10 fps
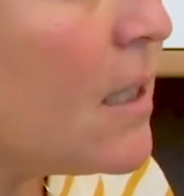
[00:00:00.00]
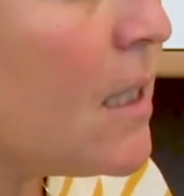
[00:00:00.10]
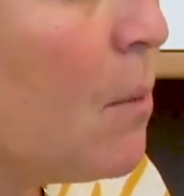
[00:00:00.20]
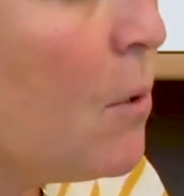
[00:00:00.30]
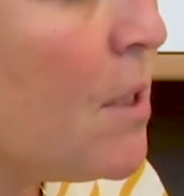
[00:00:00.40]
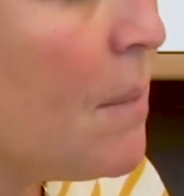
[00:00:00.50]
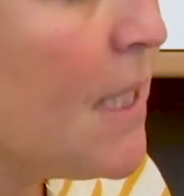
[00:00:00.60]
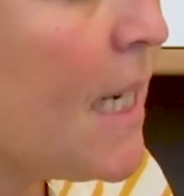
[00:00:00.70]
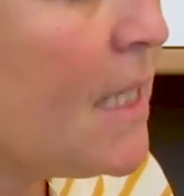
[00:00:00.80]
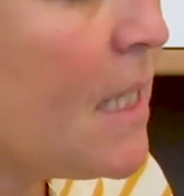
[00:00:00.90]
Someone's
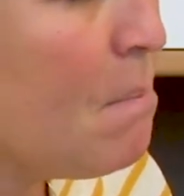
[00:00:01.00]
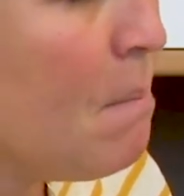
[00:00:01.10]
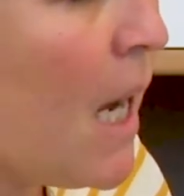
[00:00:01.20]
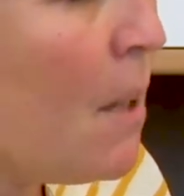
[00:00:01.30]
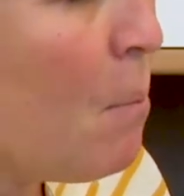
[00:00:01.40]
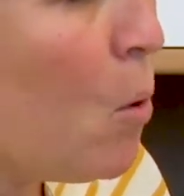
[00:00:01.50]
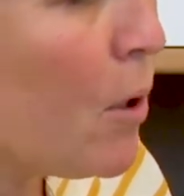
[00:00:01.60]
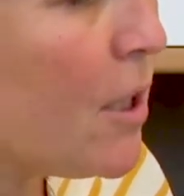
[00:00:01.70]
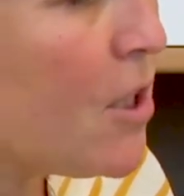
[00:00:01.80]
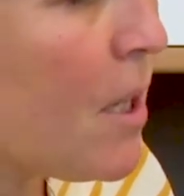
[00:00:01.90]
been tasting my
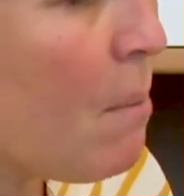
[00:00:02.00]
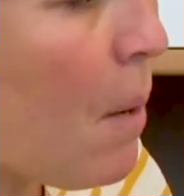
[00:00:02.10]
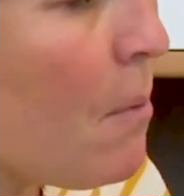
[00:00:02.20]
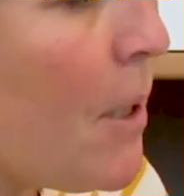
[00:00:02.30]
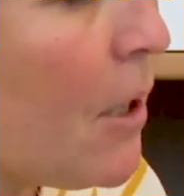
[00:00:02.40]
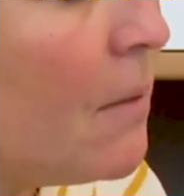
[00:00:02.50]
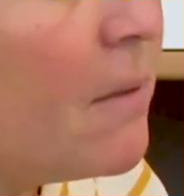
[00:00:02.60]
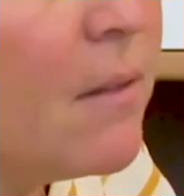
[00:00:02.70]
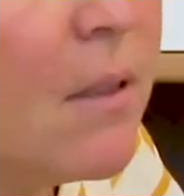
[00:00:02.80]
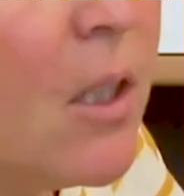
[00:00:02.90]
porridge, said Mama Bear
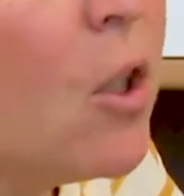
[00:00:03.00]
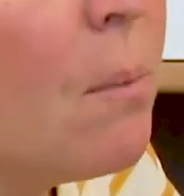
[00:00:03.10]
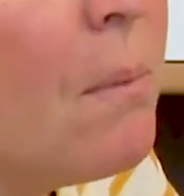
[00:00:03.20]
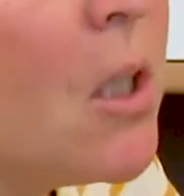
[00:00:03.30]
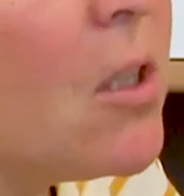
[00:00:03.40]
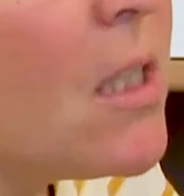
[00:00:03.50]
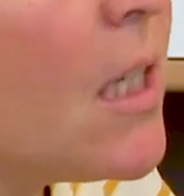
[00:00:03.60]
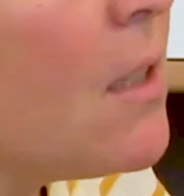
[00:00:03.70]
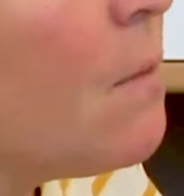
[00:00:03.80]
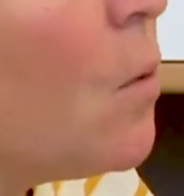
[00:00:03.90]
in her
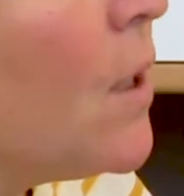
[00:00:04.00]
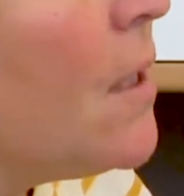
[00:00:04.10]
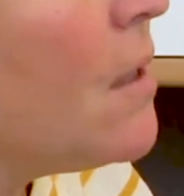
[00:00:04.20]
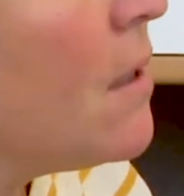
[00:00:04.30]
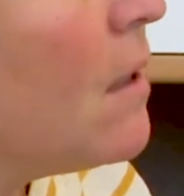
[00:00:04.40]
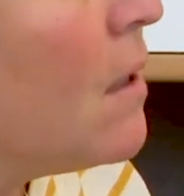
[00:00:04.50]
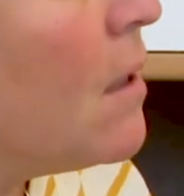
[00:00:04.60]
middle-sized voice.